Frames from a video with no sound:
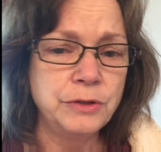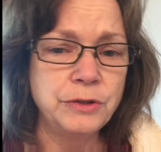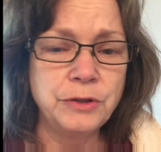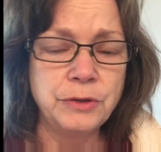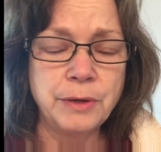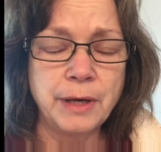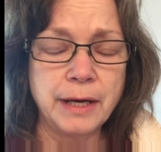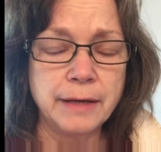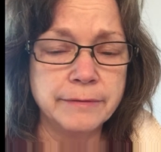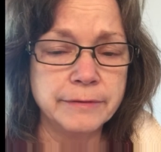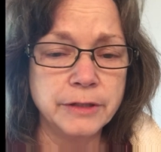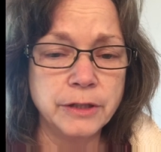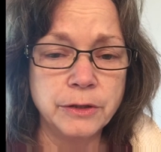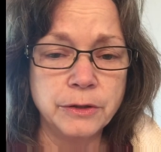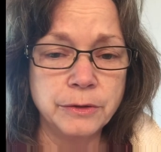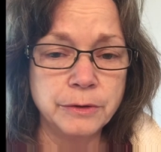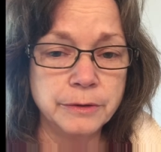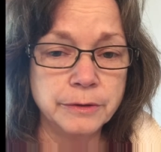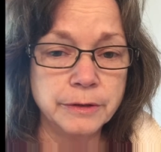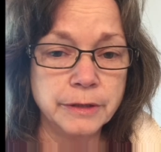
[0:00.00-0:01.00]
You have
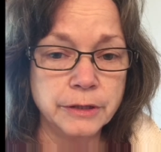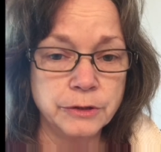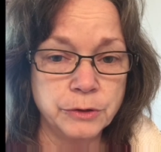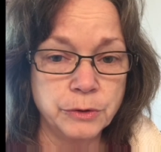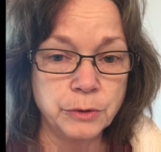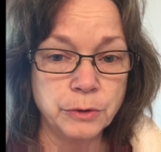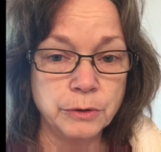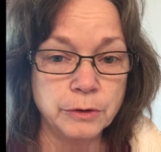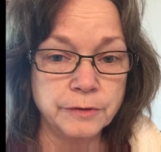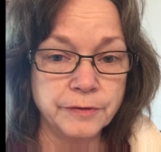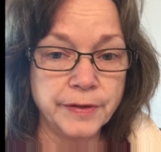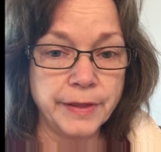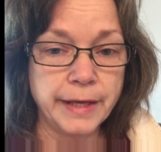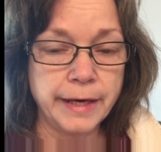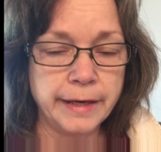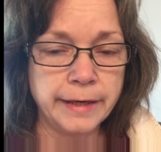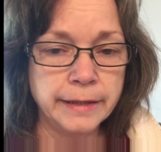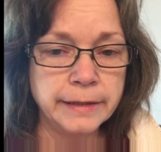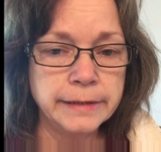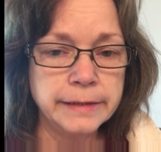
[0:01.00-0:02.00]
no control over
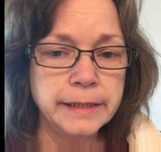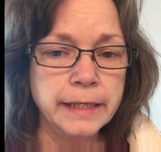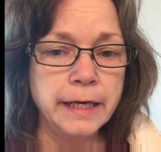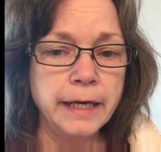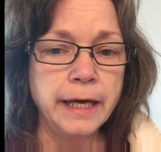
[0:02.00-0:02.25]
that.